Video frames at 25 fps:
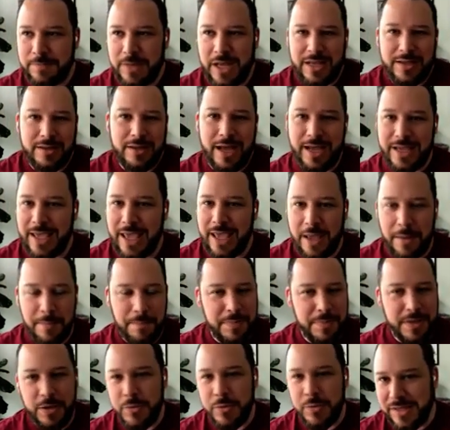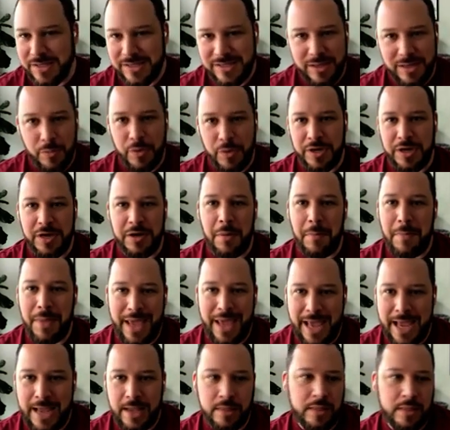I can't be with someone in a
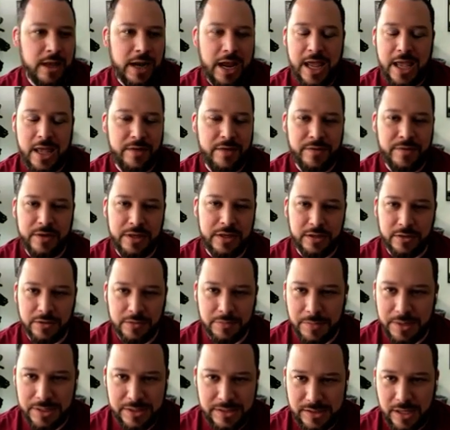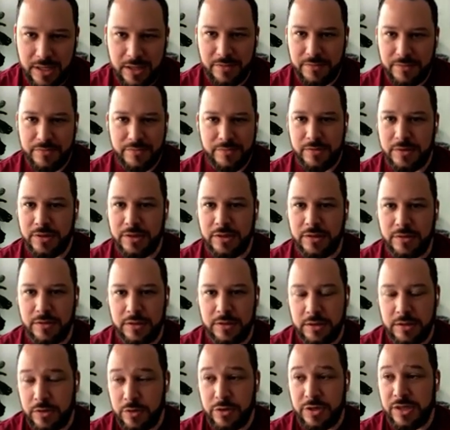pain that I haven't healed myself.
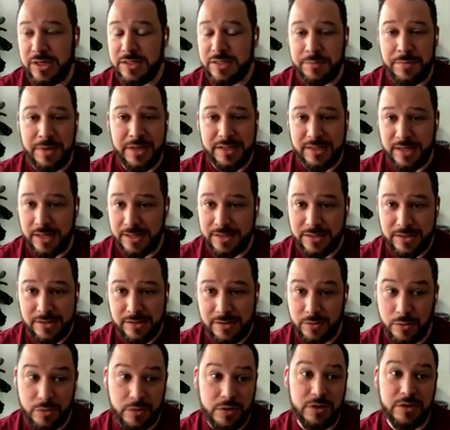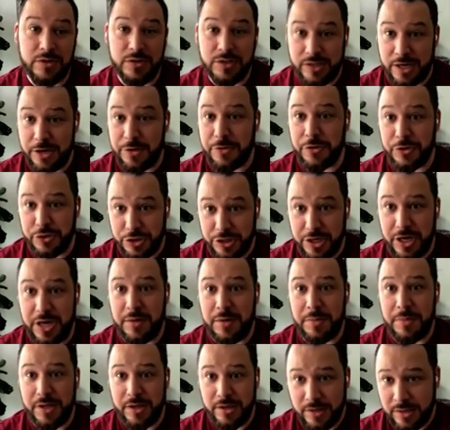Either it doesn't make sense or it'll scare the shit
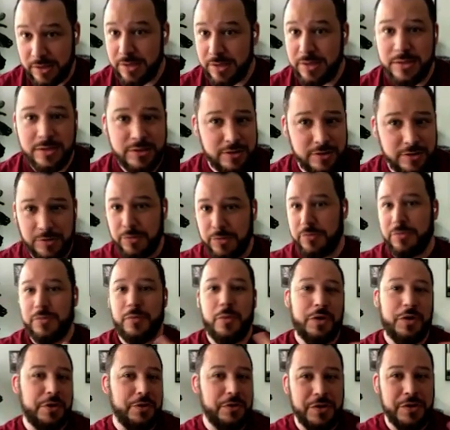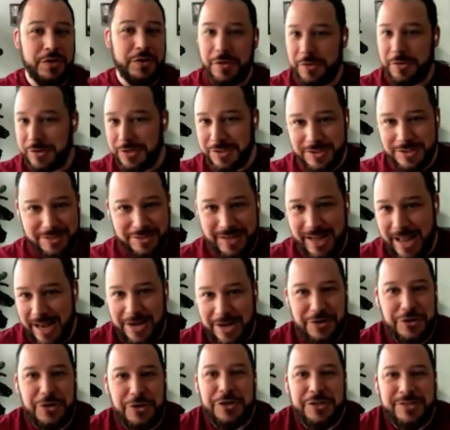out of me. So one or the other is
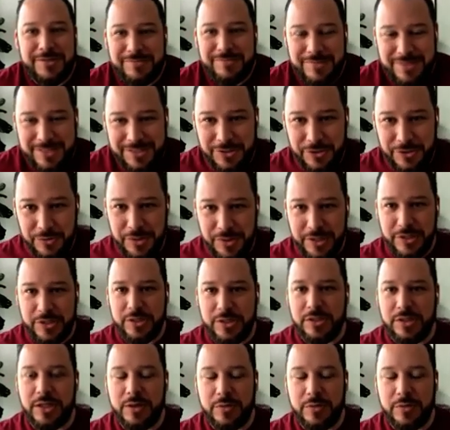not a good situation.